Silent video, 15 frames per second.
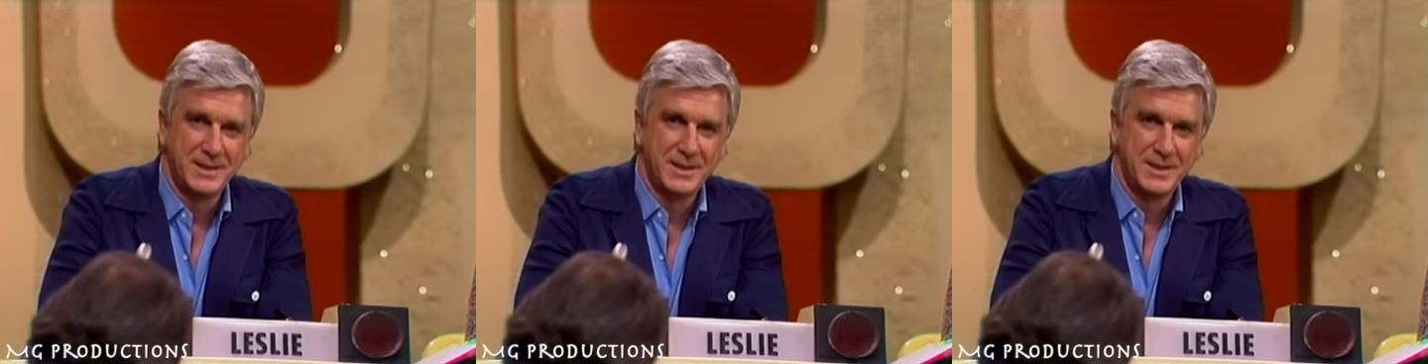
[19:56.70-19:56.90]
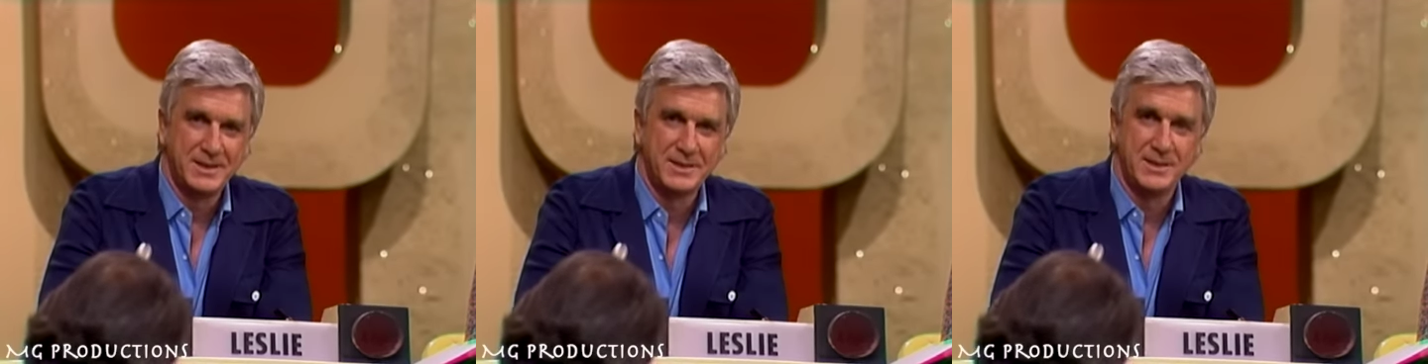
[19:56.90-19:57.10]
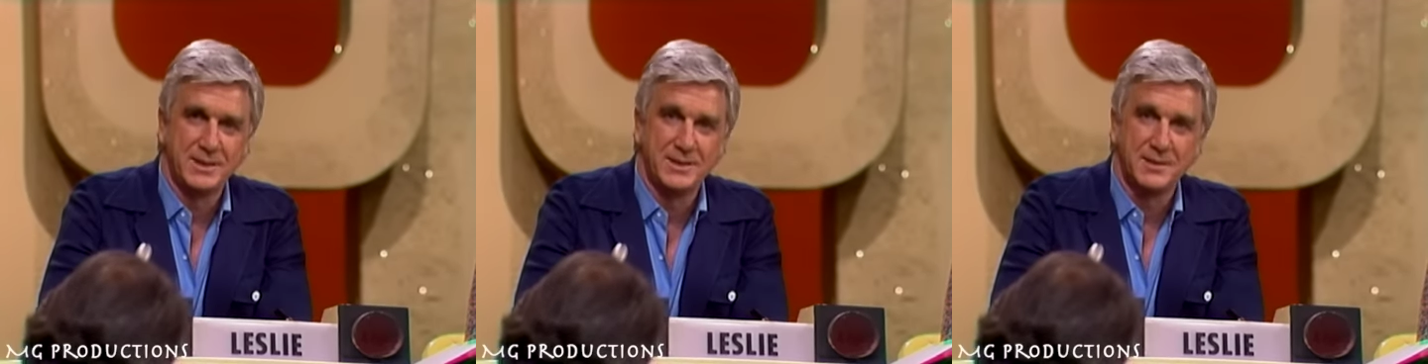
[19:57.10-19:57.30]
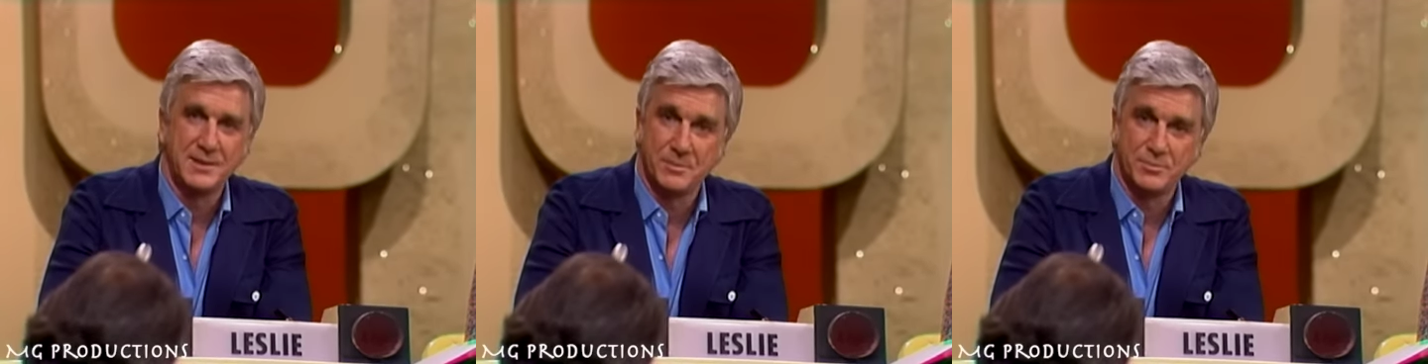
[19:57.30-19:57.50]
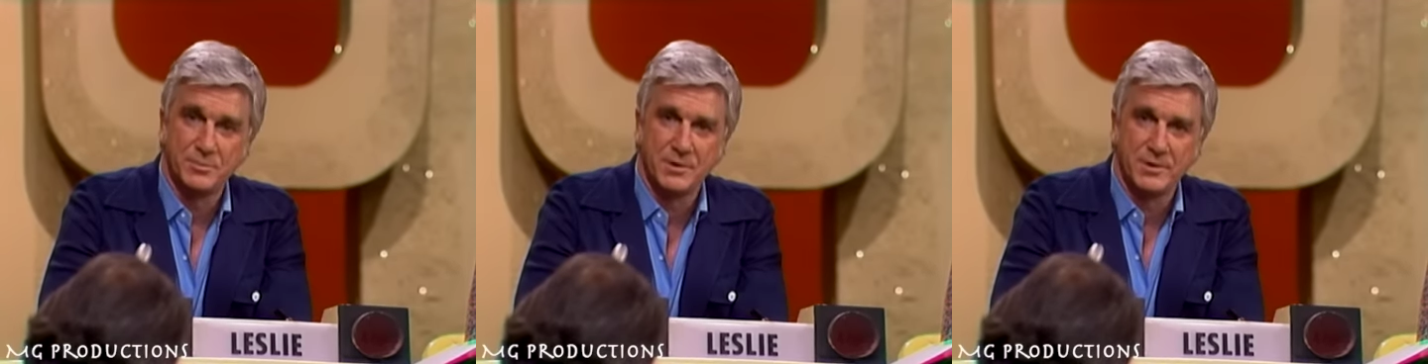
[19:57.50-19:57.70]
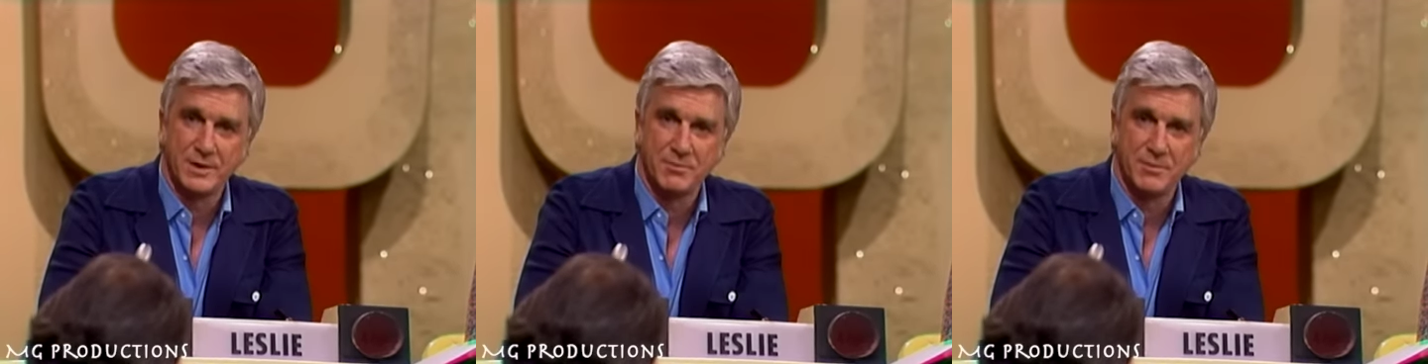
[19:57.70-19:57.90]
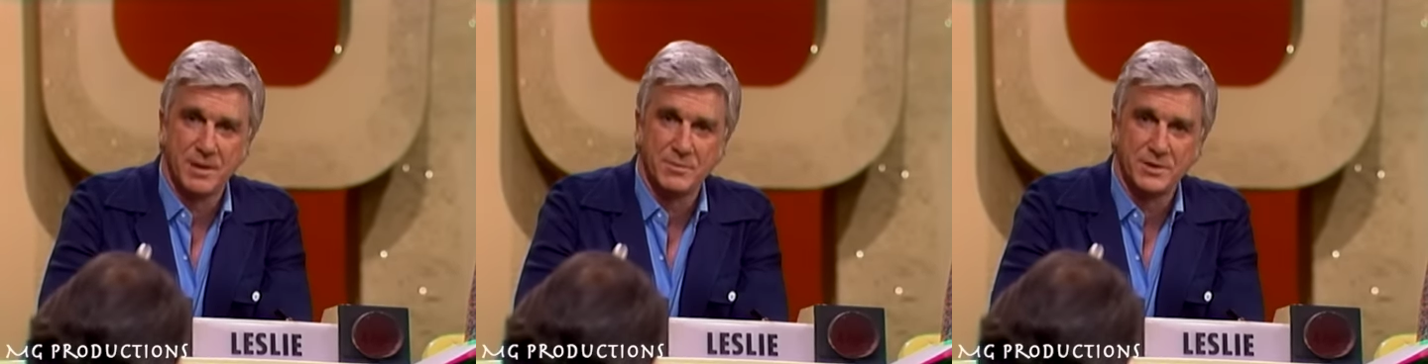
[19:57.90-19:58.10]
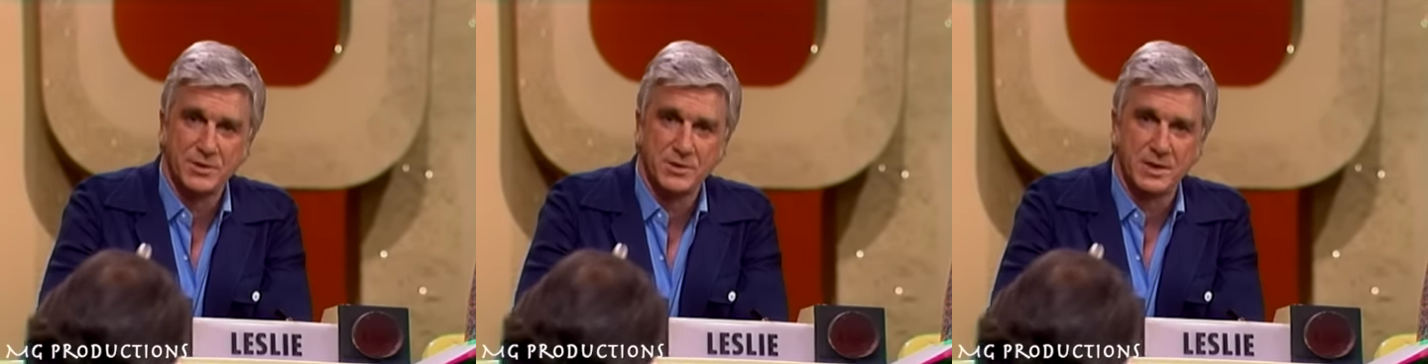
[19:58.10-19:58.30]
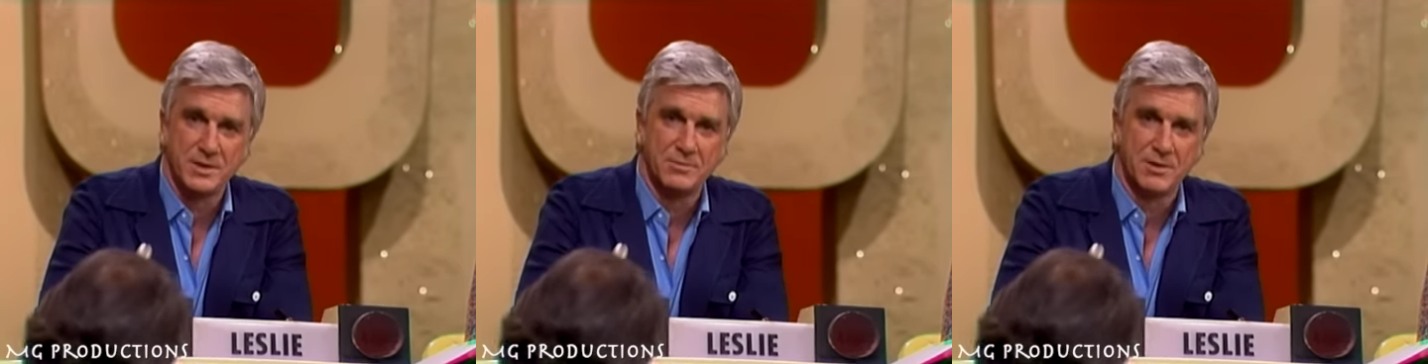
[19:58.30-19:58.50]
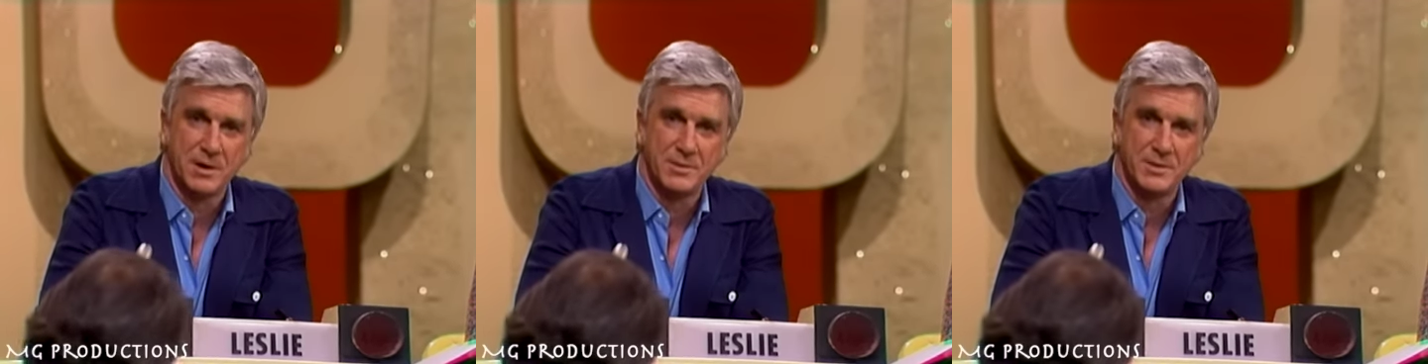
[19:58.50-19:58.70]
It's a contemporary drama, chase. How
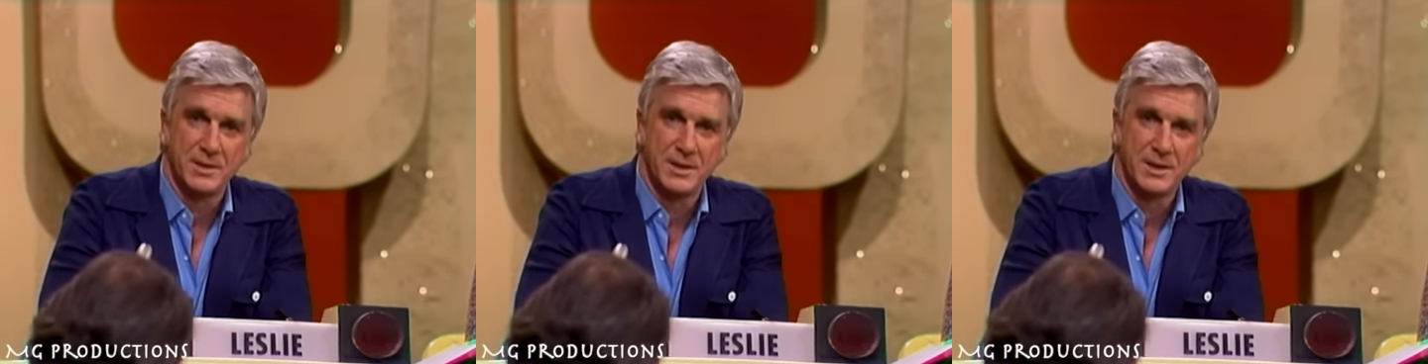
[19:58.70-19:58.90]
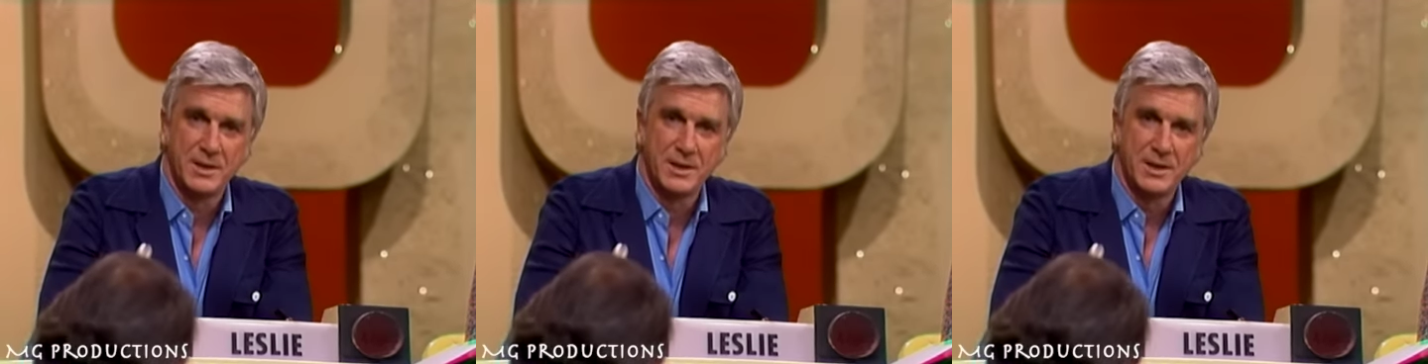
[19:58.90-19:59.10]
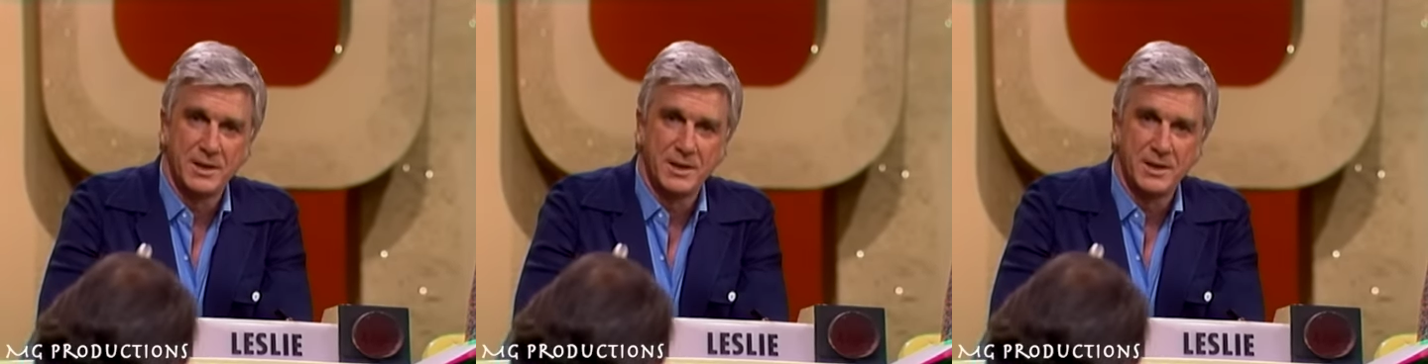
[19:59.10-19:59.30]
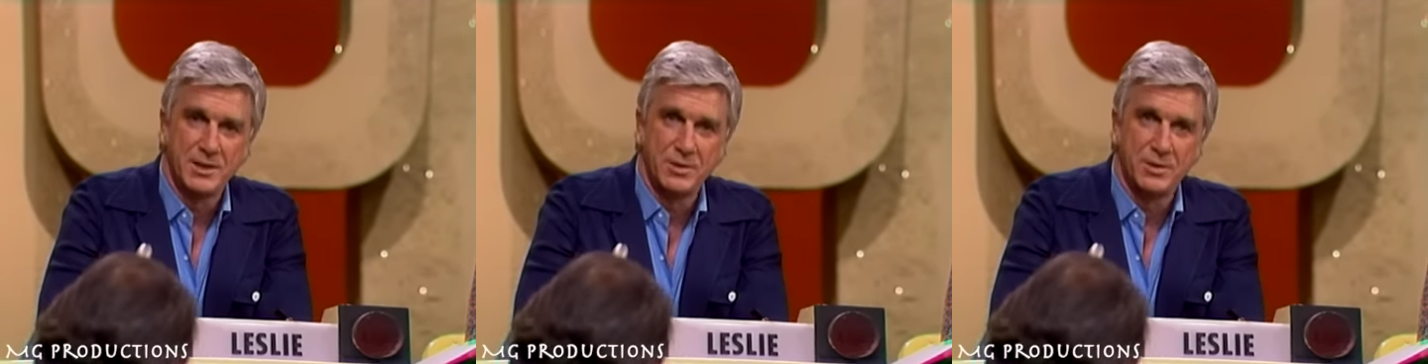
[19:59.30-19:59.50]
long drama. are you going to be there?